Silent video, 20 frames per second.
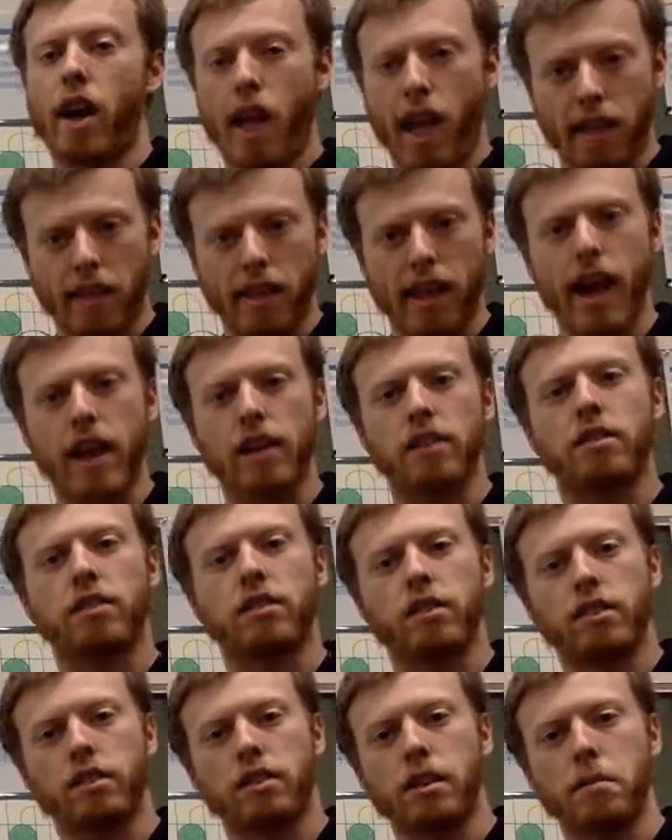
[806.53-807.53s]
And the
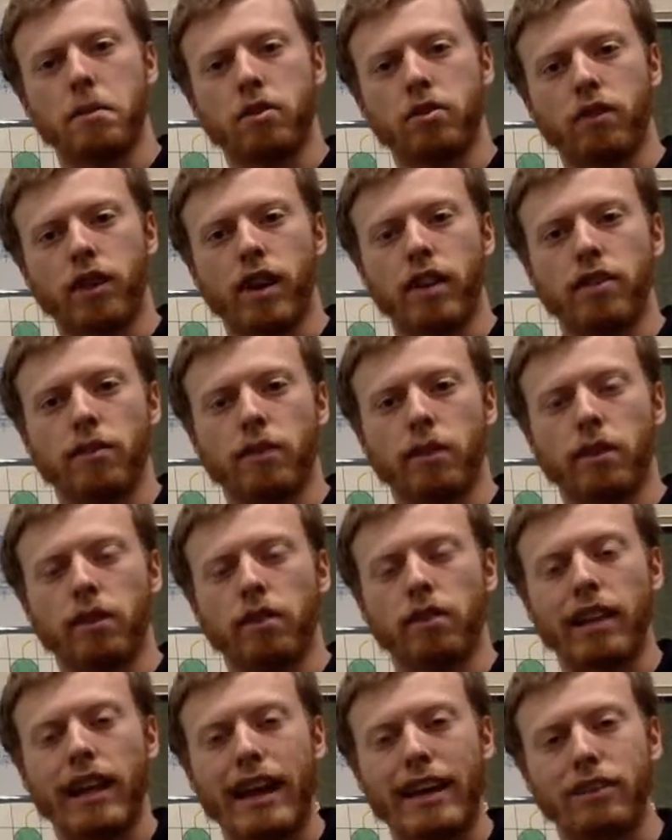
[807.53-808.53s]
axis of symmetry, as we
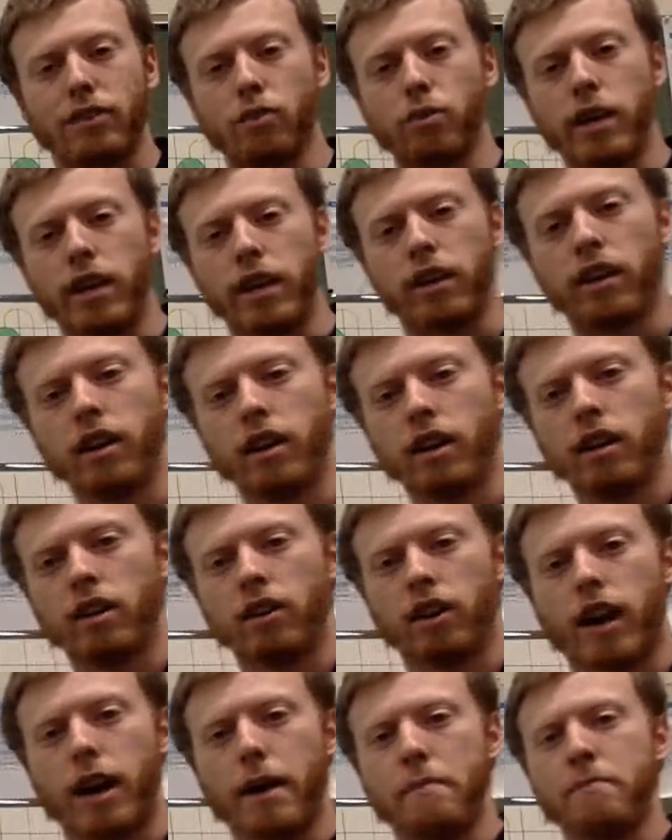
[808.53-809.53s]
learned last week,
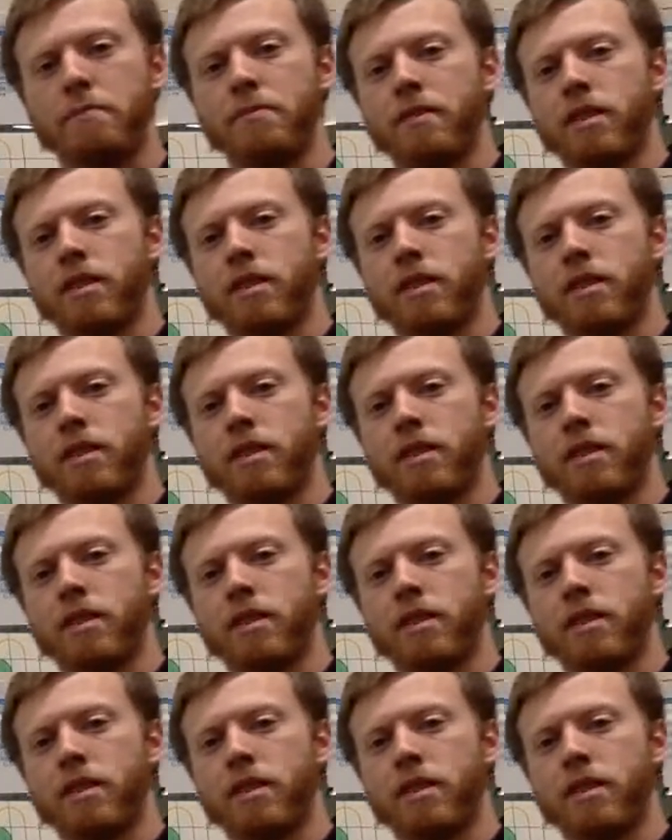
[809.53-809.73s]
okay?